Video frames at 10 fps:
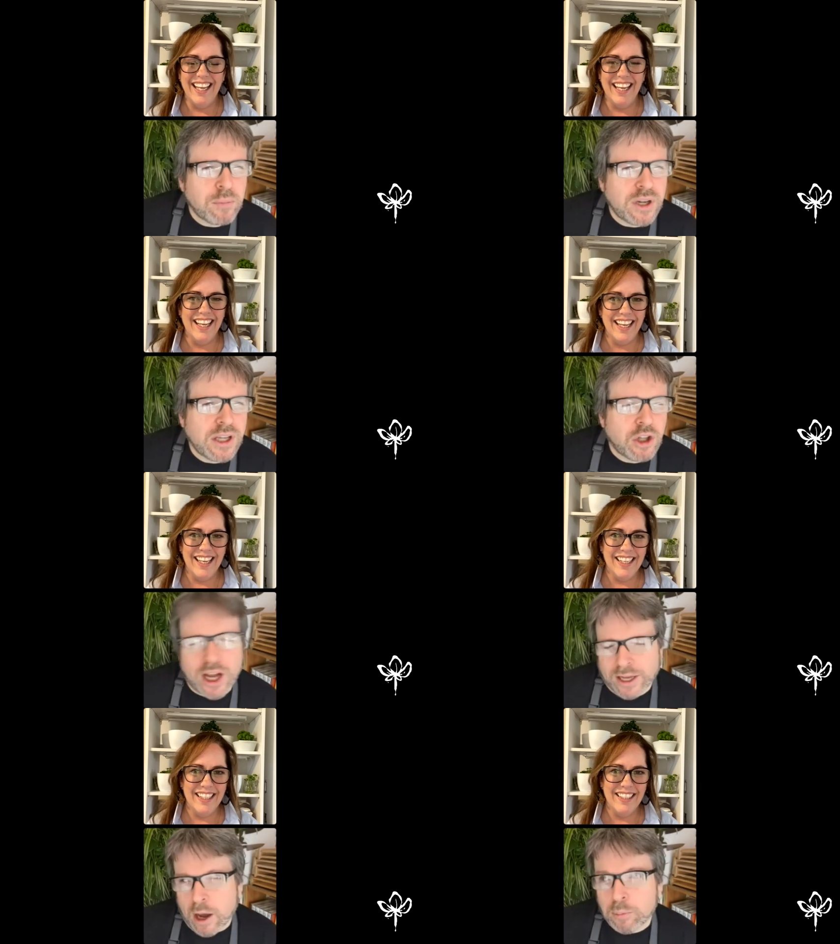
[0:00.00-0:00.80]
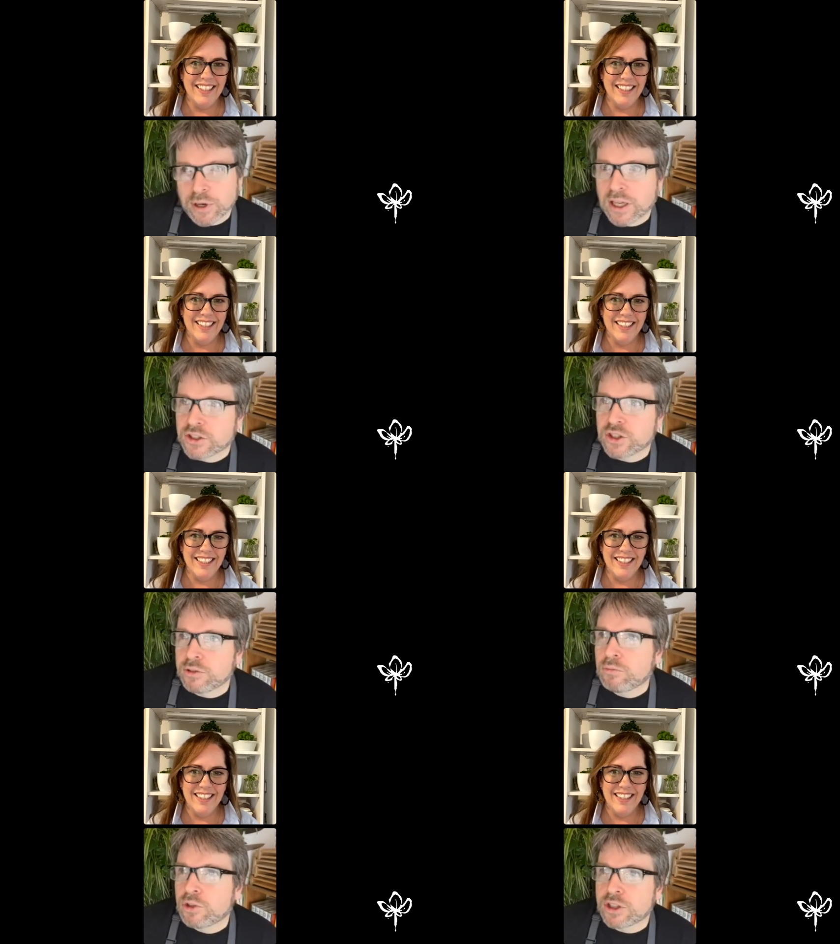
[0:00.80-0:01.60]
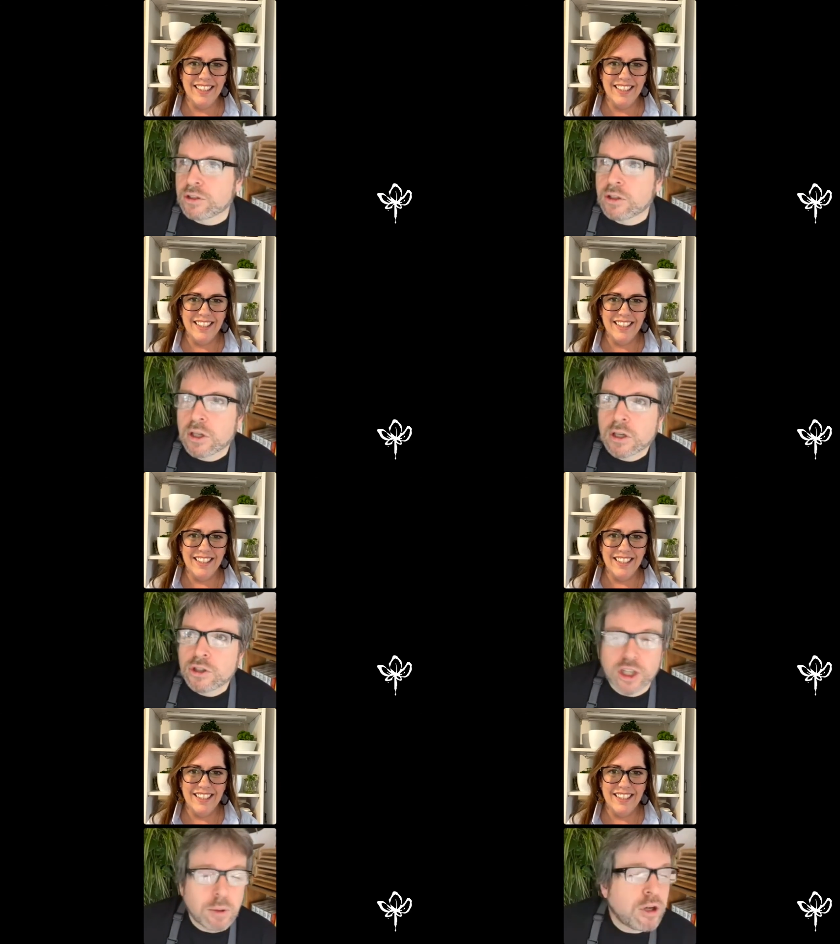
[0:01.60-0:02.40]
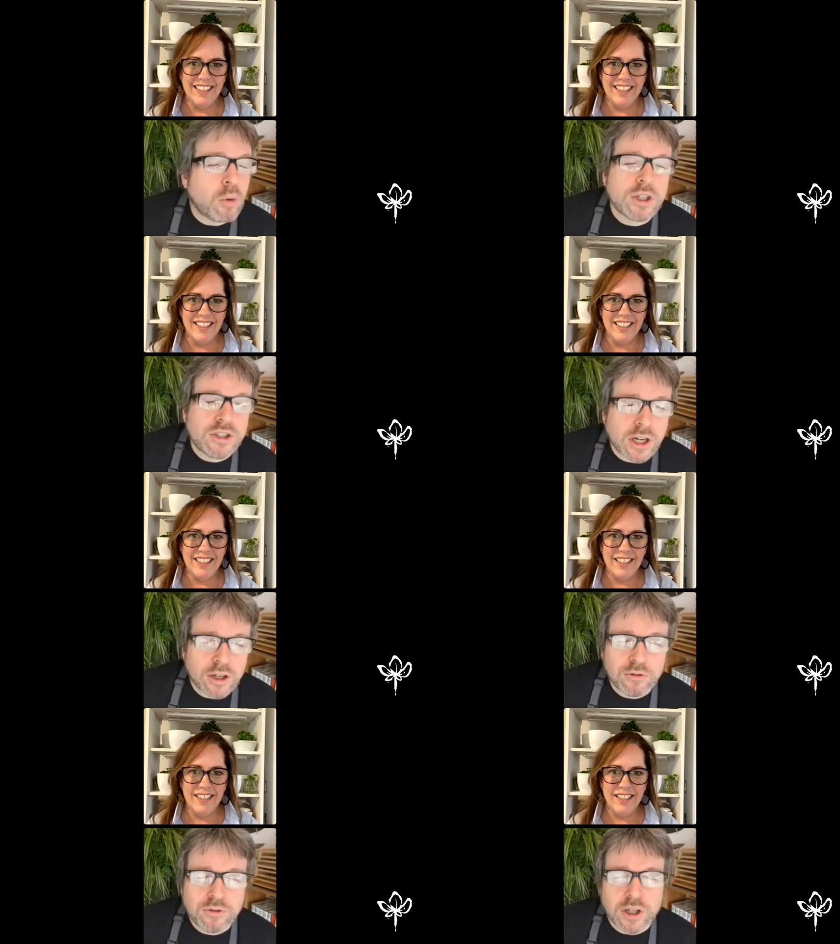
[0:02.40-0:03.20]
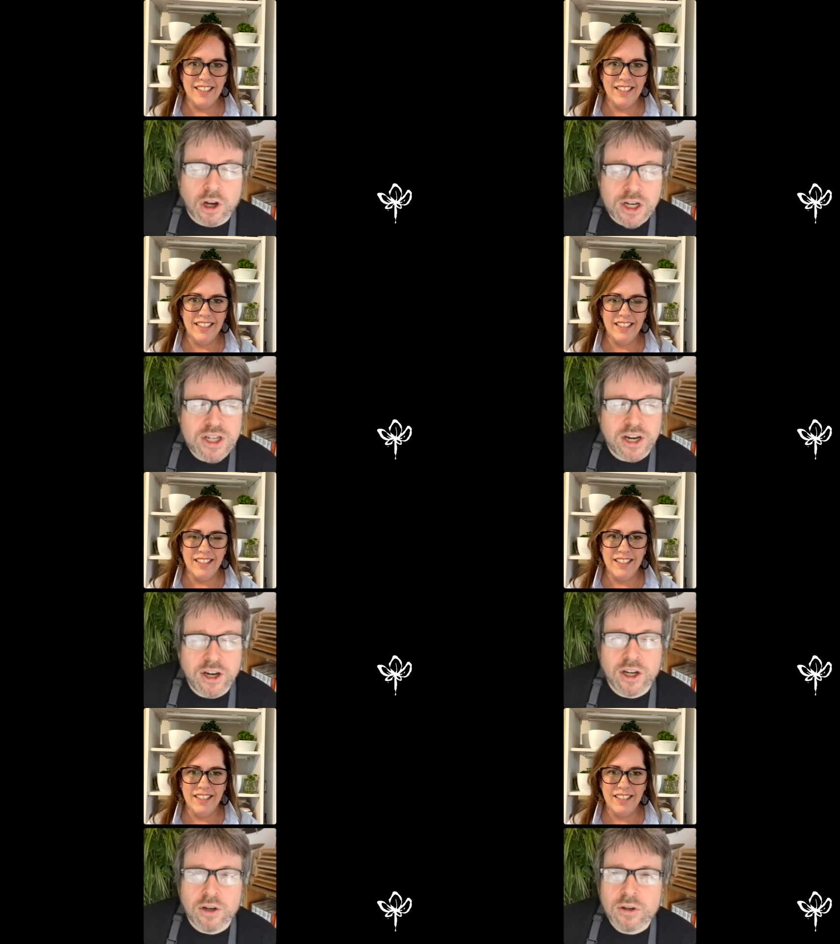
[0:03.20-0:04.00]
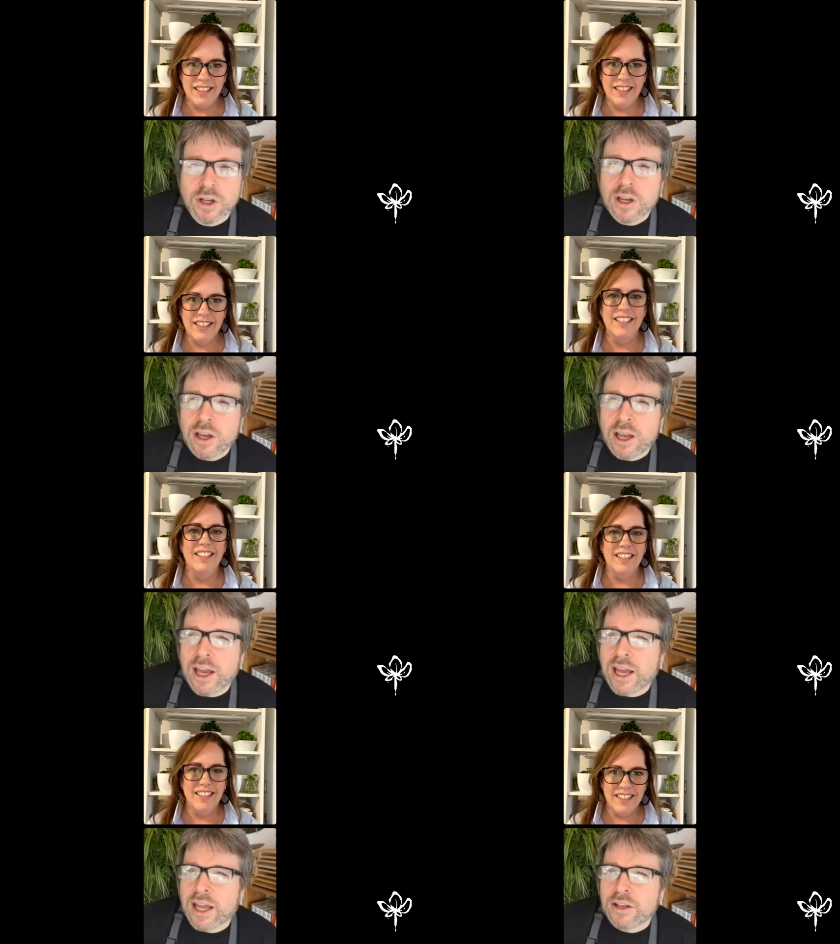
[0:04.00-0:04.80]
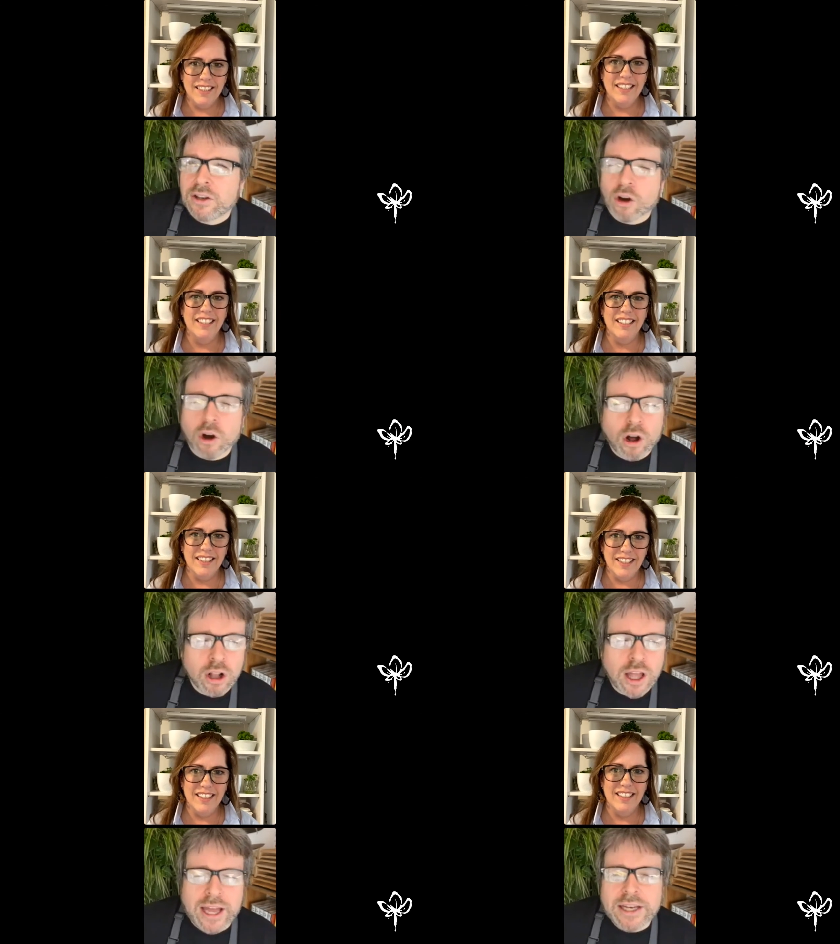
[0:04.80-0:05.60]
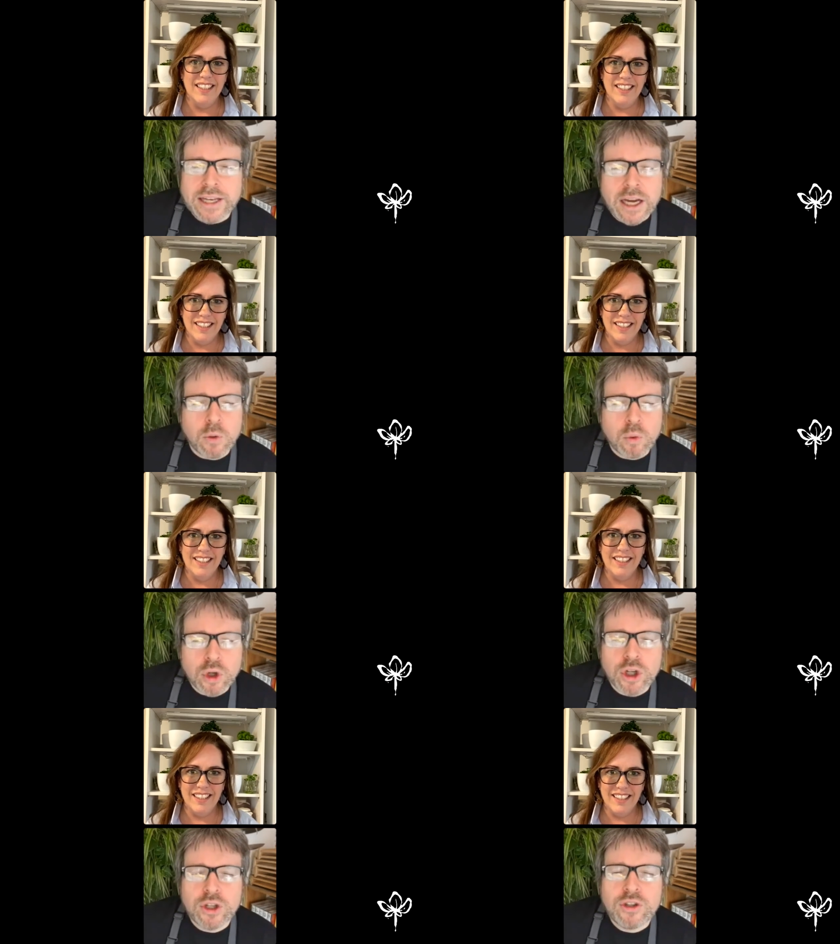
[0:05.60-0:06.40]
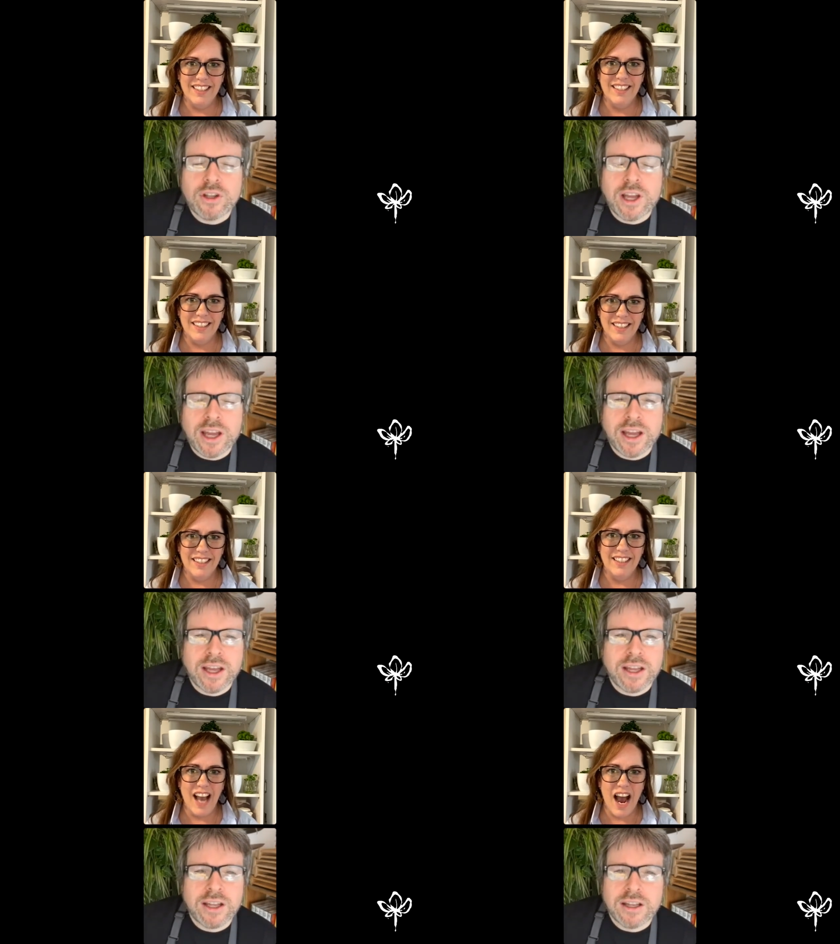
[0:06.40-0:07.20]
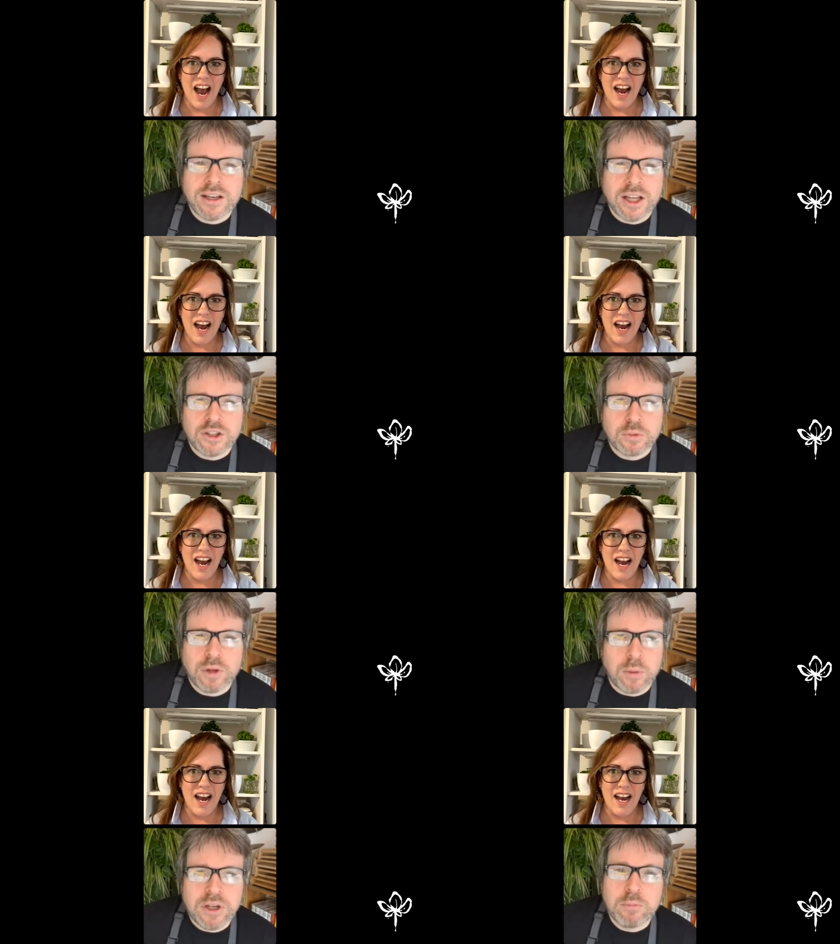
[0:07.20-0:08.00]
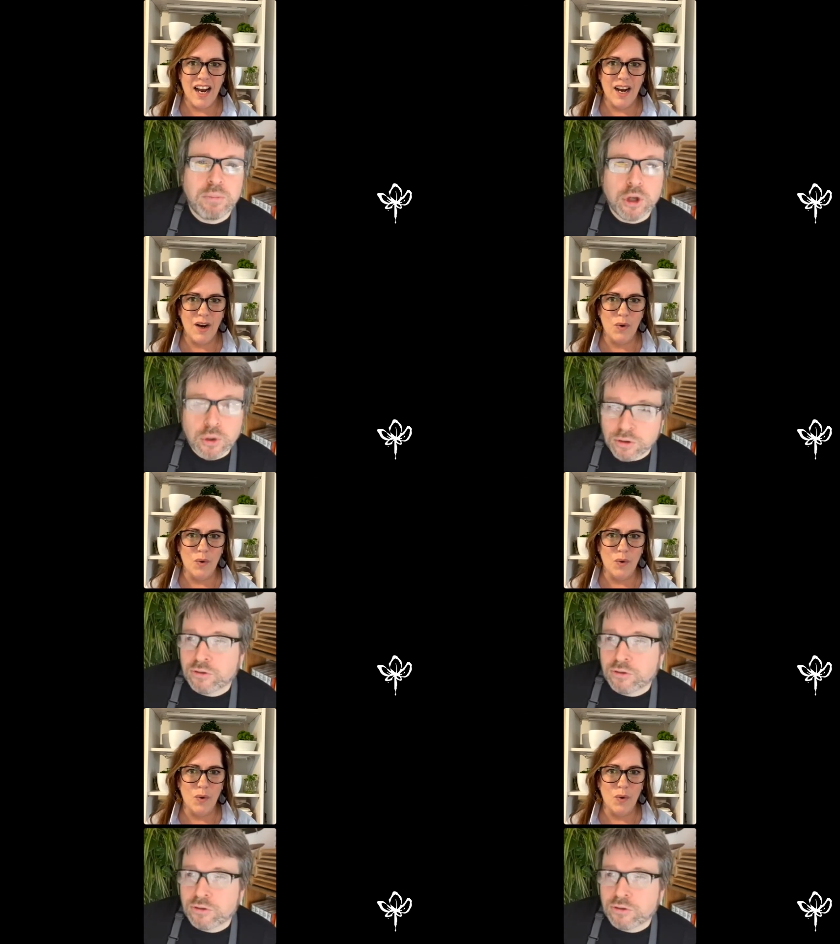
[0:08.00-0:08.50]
Speaker 1: a company. It's a, it's a gentleman who works out of uh, Ontario, and all end cut wood, and it's I mean beautiful.